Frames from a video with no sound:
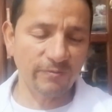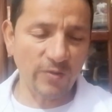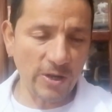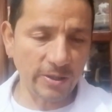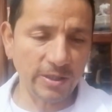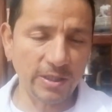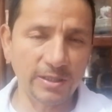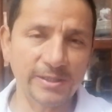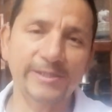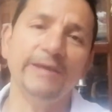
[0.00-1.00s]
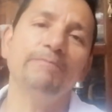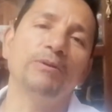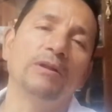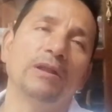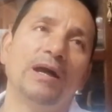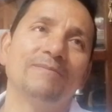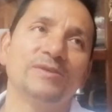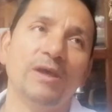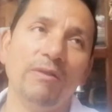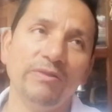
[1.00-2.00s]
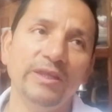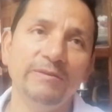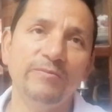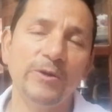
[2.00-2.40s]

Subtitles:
very simple and something